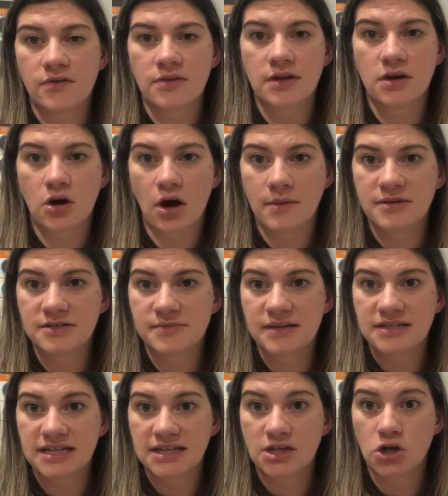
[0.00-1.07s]
the garbage men
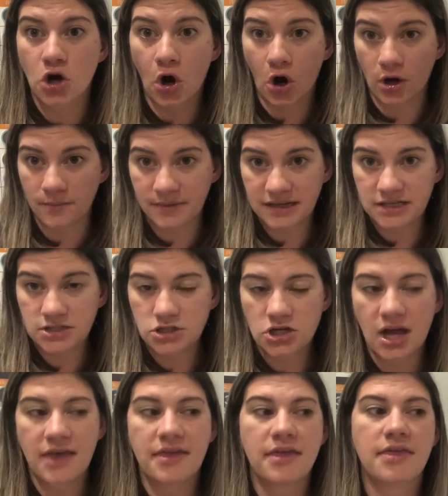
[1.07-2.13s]
take the garbage,
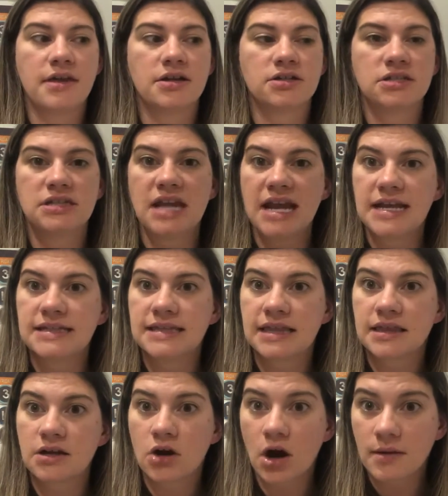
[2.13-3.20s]
and then there's days that
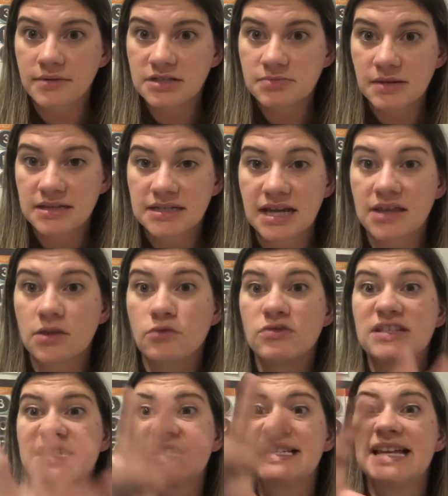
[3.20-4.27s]
the garbage men take the
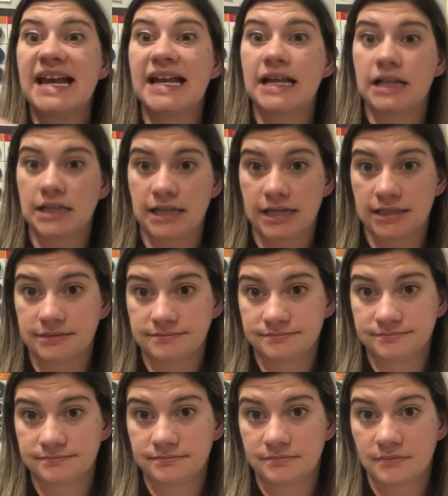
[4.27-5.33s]
recycling.
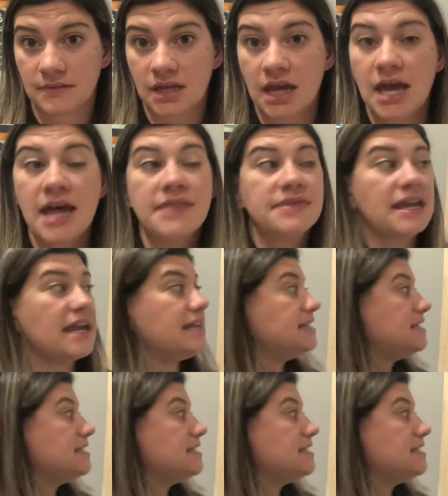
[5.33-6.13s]
They